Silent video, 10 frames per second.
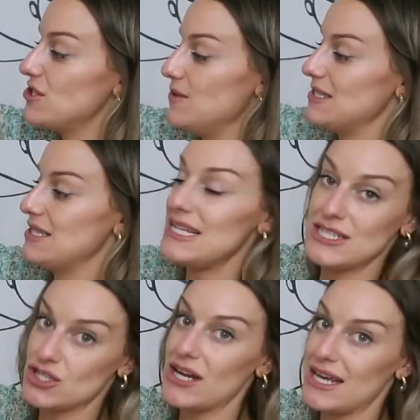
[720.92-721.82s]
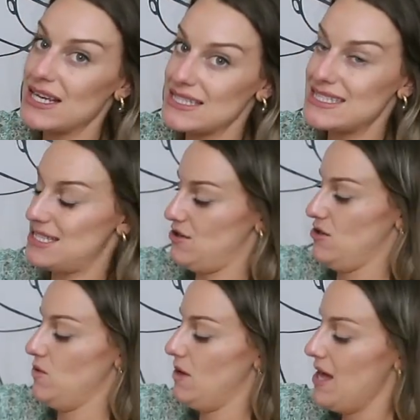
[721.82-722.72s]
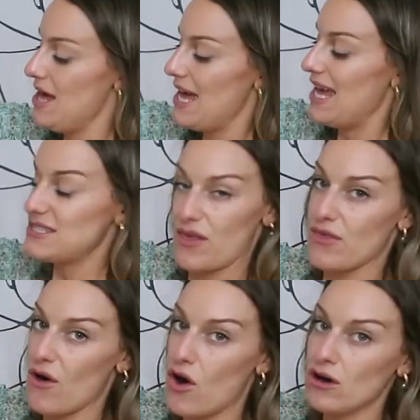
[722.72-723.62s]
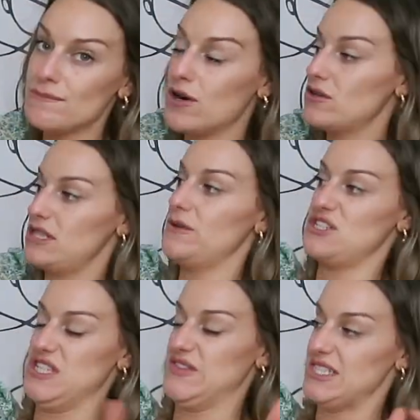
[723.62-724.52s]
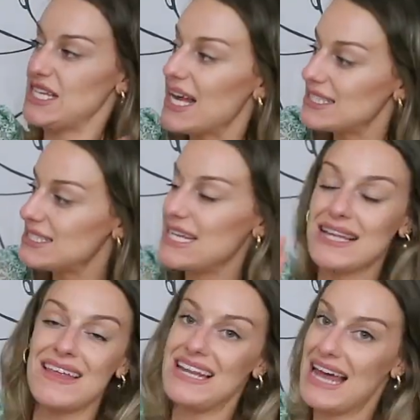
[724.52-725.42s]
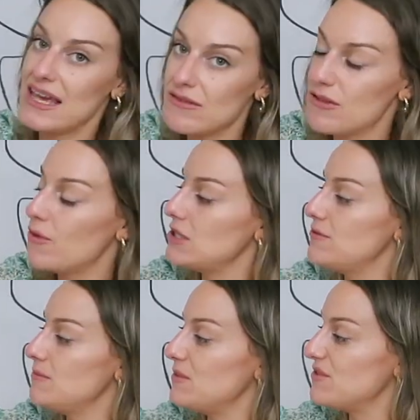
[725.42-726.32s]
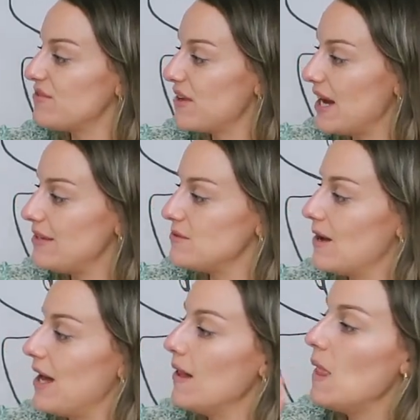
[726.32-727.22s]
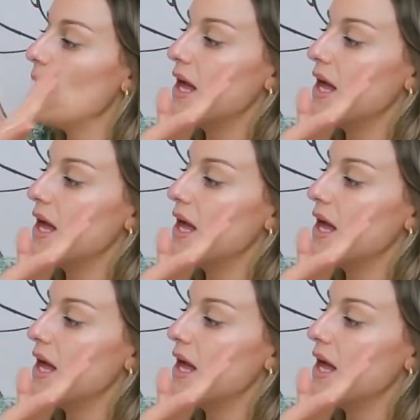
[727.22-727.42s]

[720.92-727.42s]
so it's literally see-through. It's a thong body, which is fantastic. The length of the body for me was fine as well.